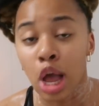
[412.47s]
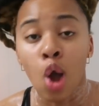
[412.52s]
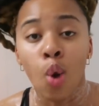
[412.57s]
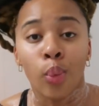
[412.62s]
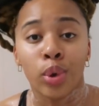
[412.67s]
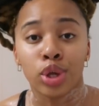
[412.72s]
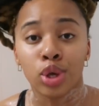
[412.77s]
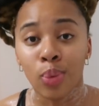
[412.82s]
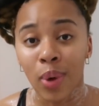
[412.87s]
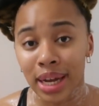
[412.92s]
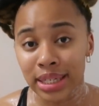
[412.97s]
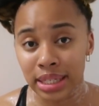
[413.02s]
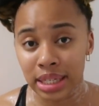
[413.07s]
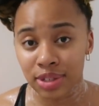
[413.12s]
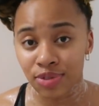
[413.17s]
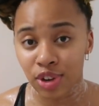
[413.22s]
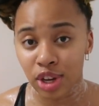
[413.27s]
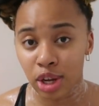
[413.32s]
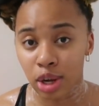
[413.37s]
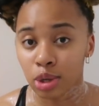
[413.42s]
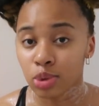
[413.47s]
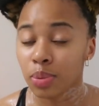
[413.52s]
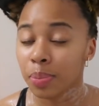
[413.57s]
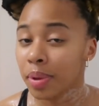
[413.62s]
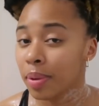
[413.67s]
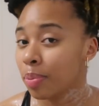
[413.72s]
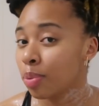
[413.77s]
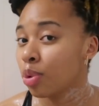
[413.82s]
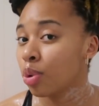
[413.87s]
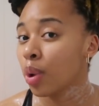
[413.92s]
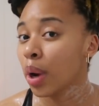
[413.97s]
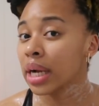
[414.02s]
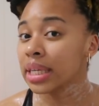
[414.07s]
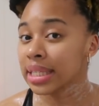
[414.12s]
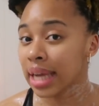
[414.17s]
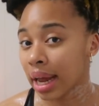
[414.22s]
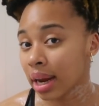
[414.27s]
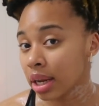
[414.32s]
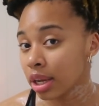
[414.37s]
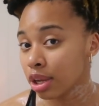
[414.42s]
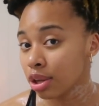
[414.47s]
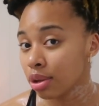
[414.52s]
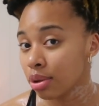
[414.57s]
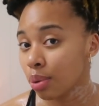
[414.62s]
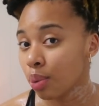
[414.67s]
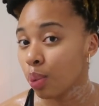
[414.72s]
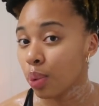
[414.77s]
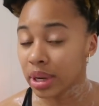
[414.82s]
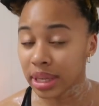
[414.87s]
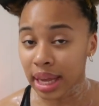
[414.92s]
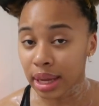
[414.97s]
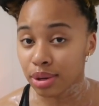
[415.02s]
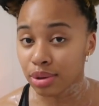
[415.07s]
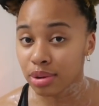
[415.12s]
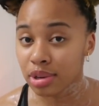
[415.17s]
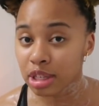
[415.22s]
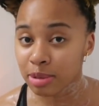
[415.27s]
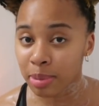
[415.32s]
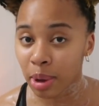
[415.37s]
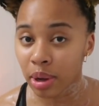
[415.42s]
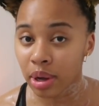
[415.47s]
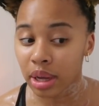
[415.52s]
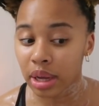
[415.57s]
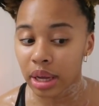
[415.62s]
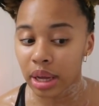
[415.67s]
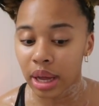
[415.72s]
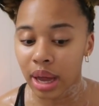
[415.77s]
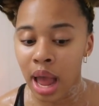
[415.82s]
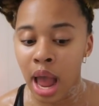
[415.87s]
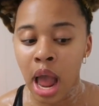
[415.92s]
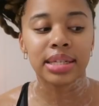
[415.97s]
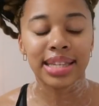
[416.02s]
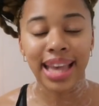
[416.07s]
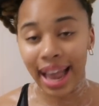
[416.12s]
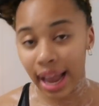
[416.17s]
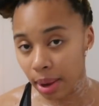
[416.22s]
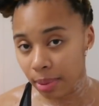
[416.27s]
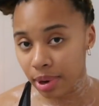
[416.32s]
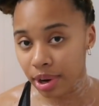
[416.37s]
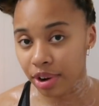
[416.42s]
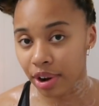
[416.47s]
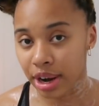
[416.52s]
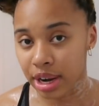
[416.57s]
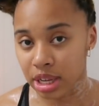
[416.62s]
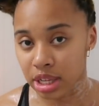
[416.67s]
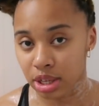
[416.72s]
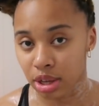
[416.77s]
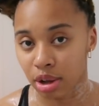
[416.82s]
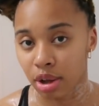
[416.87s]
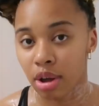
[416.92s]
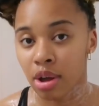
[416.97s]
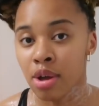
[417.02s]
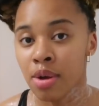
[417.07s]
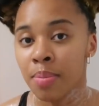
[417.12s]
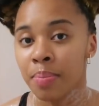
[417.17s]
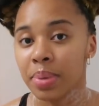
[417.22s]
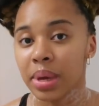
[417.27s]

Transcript: when you watch these videos with people who are telling you what they do to smell good, take it with a grain of salt,